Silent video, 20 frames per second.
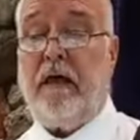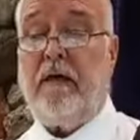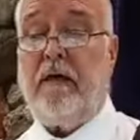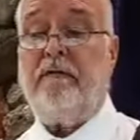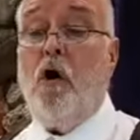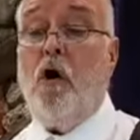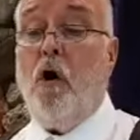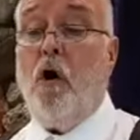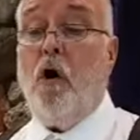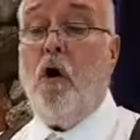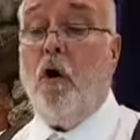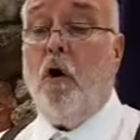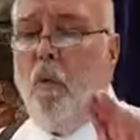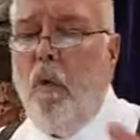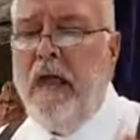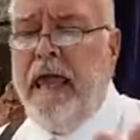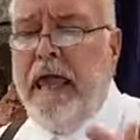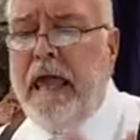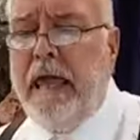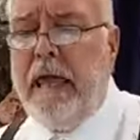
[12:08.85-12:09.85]
he
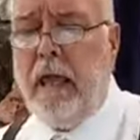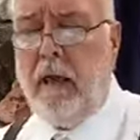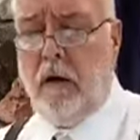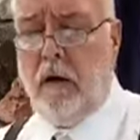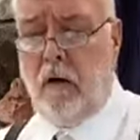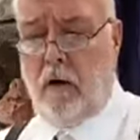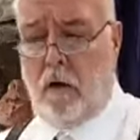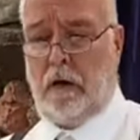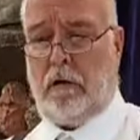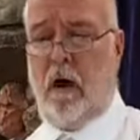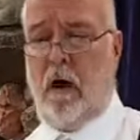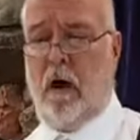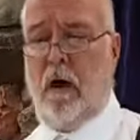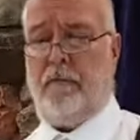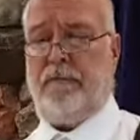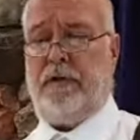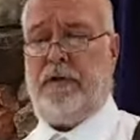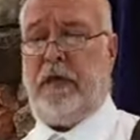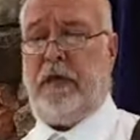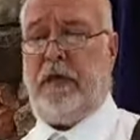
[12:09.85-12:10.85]
says,
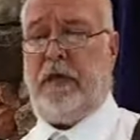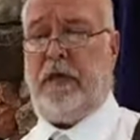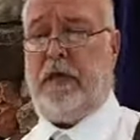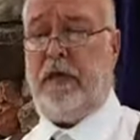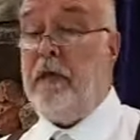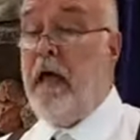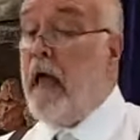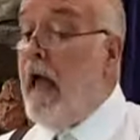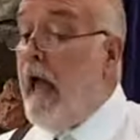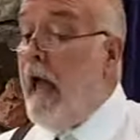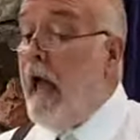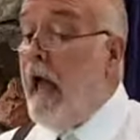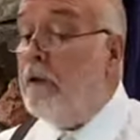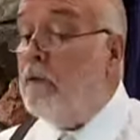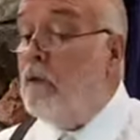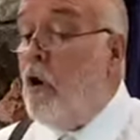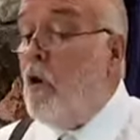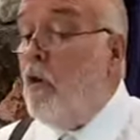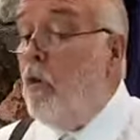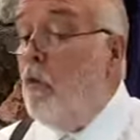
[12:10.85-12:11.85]
we are confident
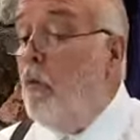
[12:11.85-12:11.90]
and